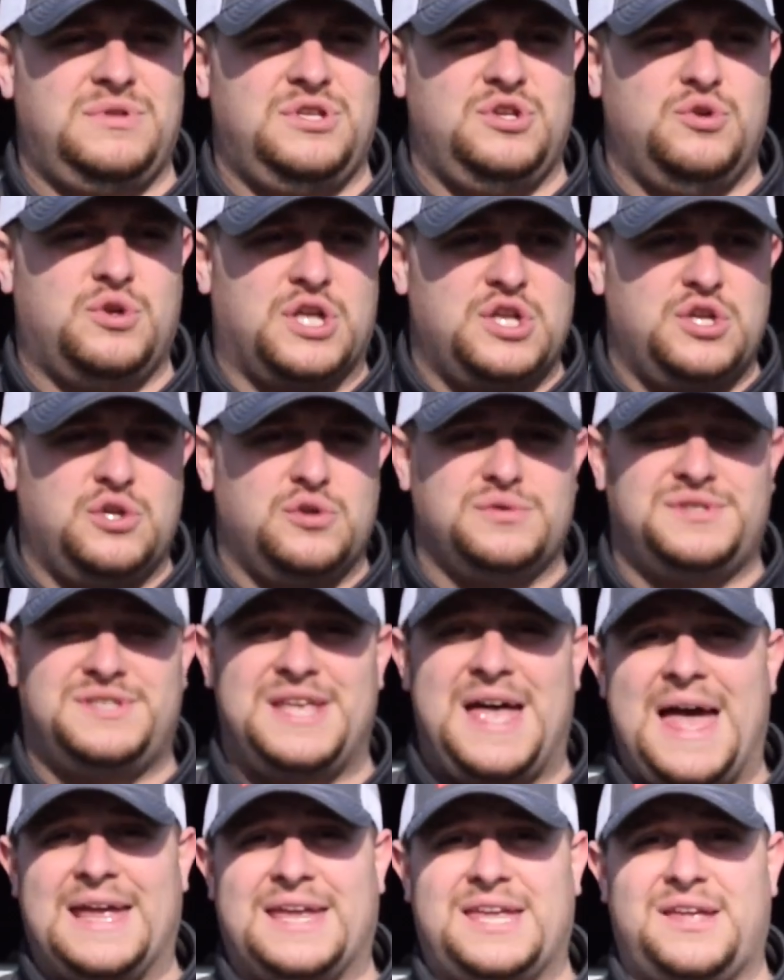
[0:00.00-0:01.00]
you can use
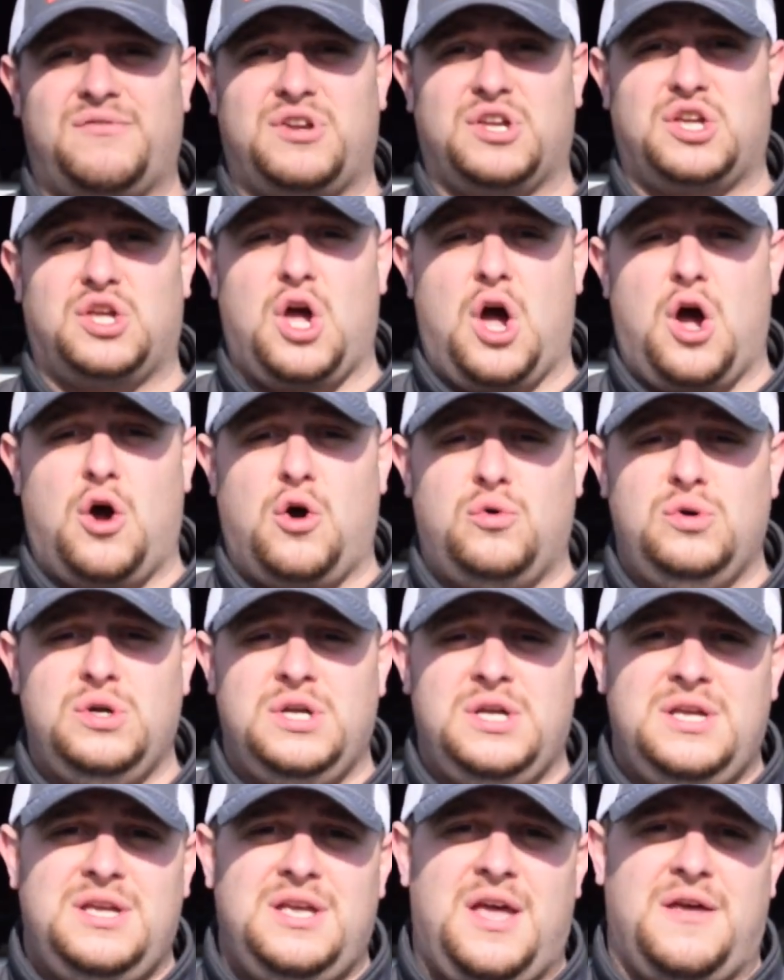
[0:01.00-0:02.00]
that, give it a go.
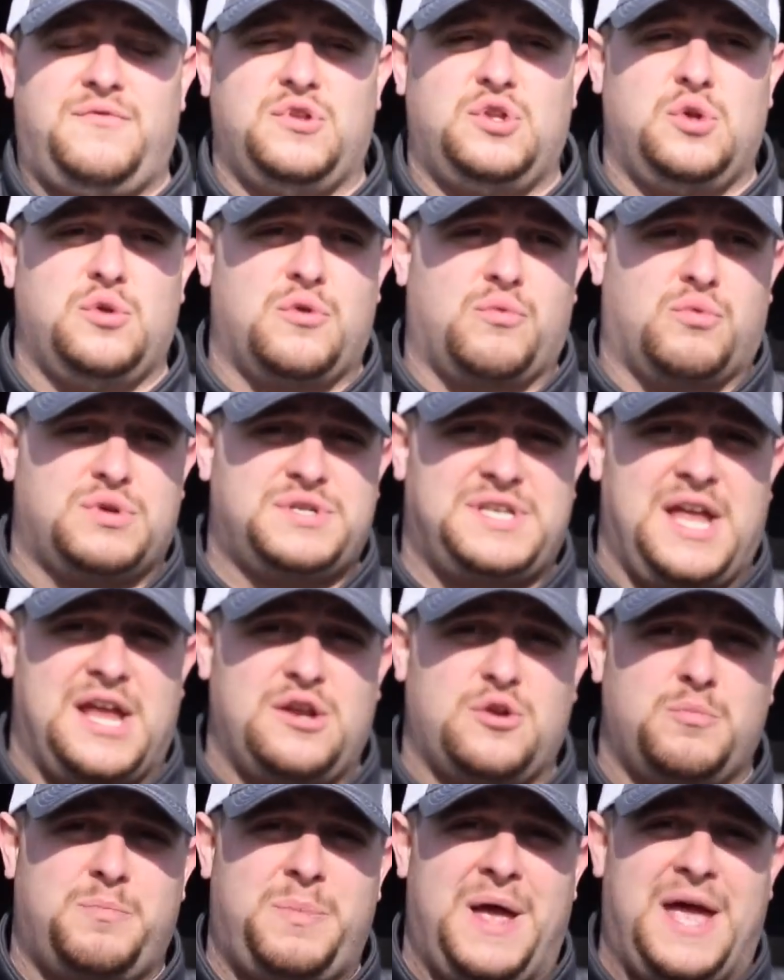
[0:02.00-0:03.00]
If you do the
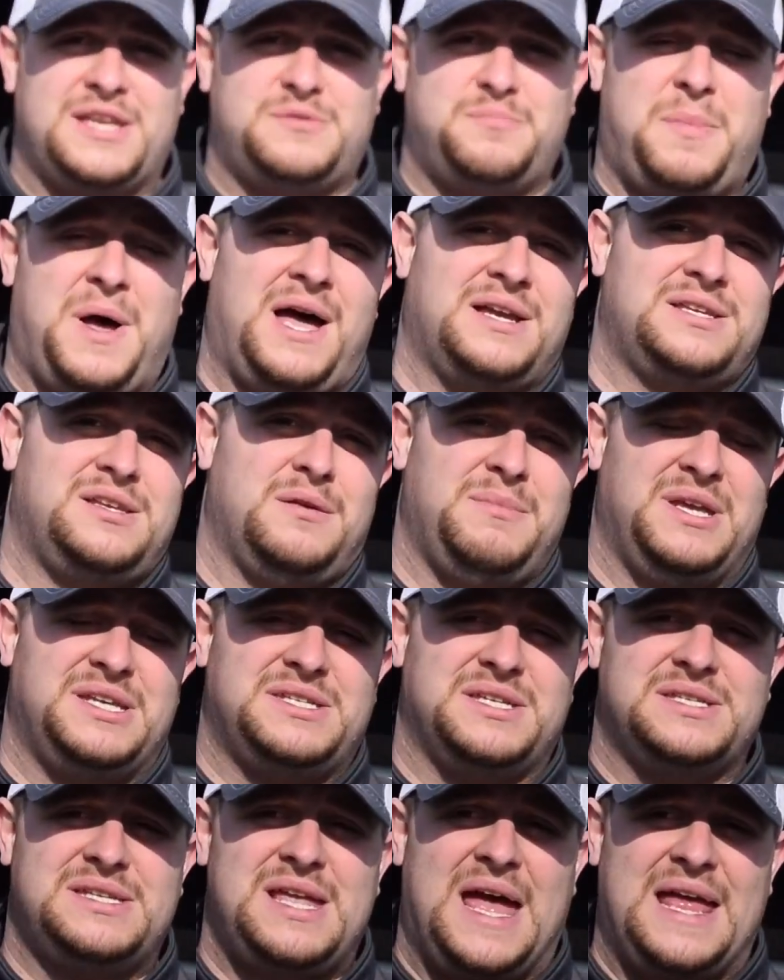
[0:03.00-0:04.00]
standard bass box, that
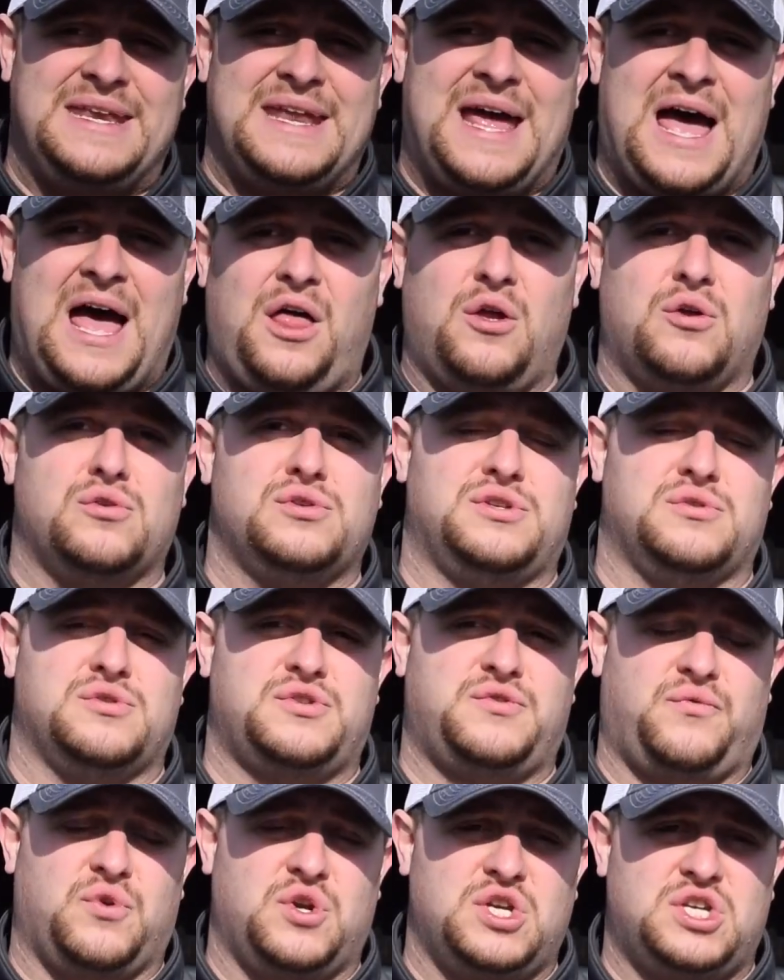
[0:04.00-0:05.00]
makes it $10. There's
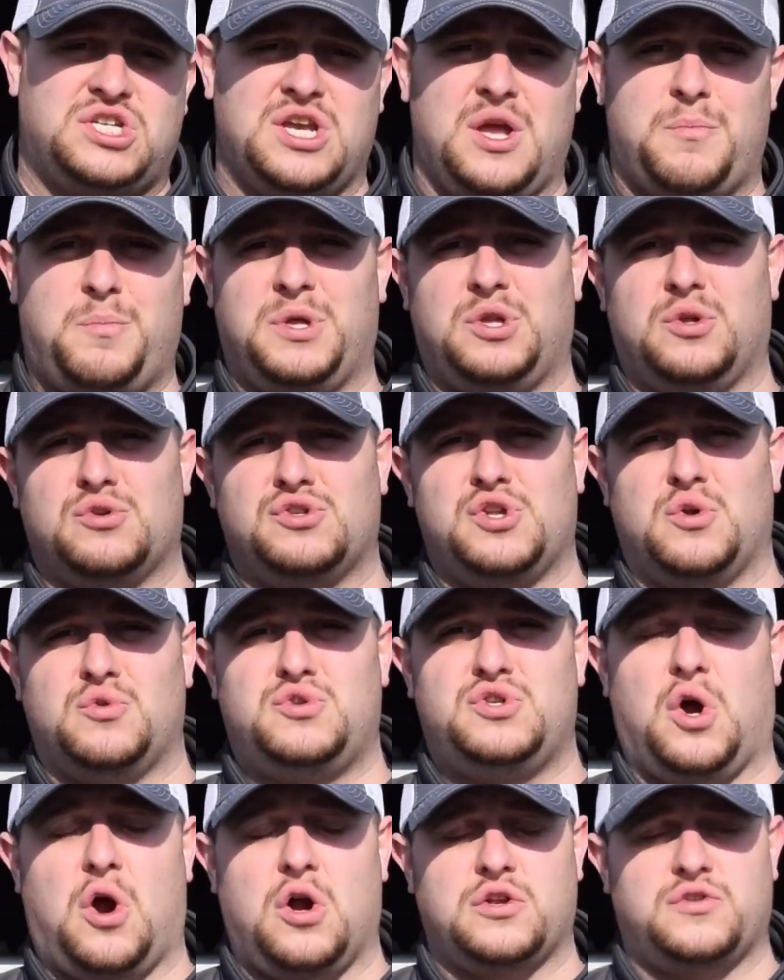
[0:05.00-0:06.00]
free shipping. There's no
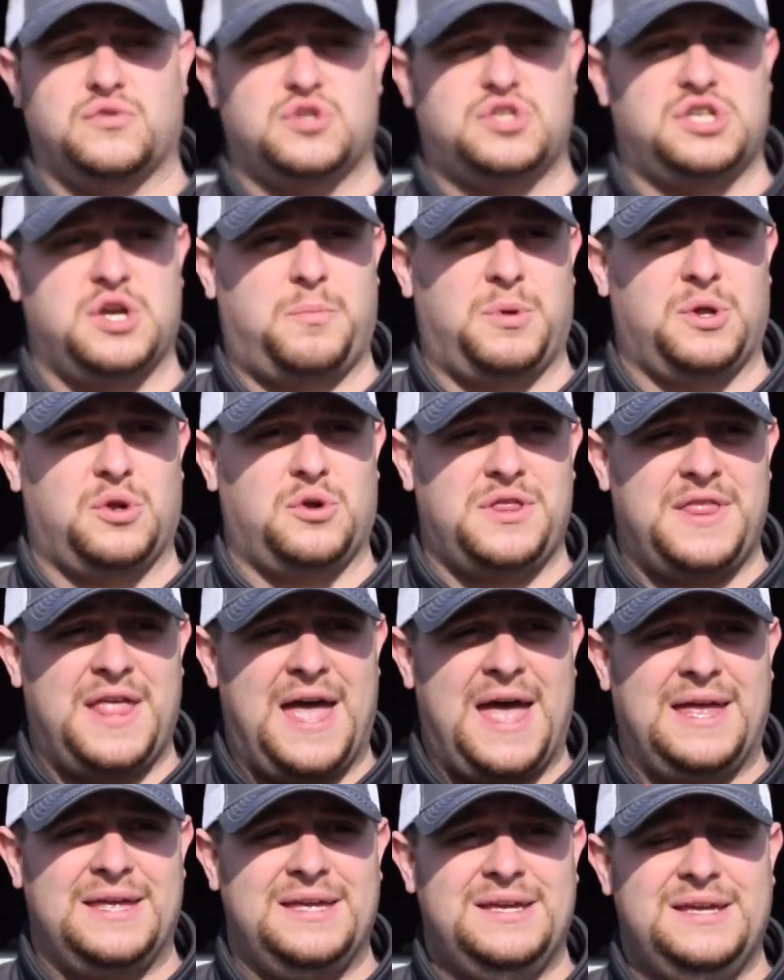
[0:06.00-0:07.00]
charge for shipping on
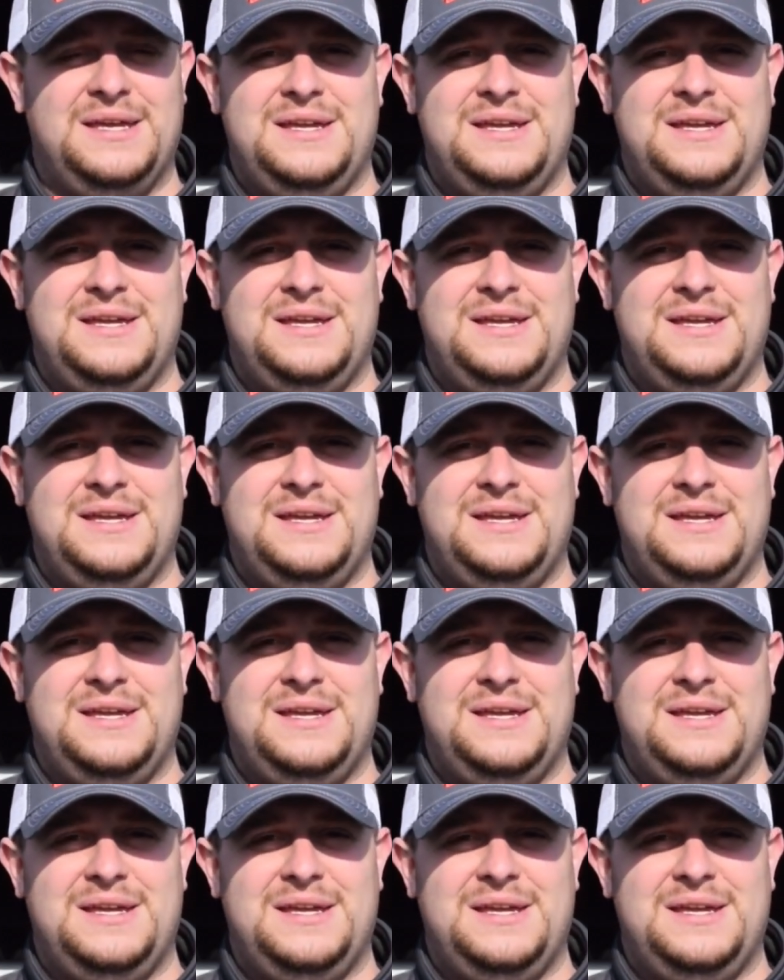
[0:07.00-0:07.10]
that.